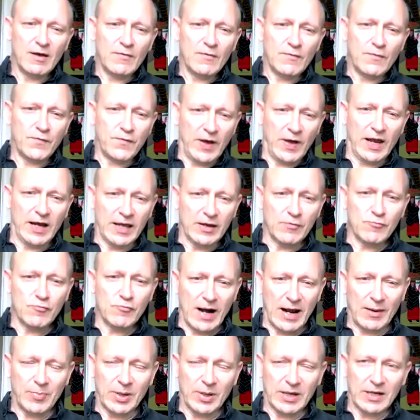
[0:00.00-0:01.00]
fairly
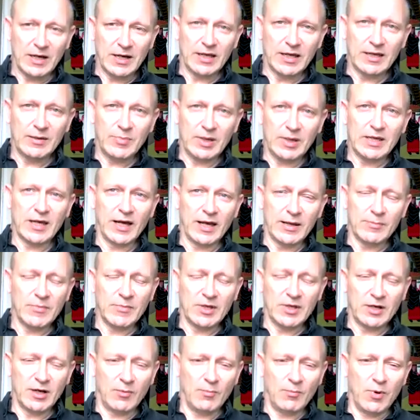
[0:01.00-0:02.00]
rapidly became the
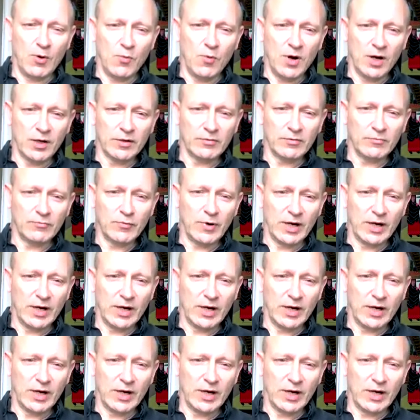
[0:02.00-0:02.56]
#1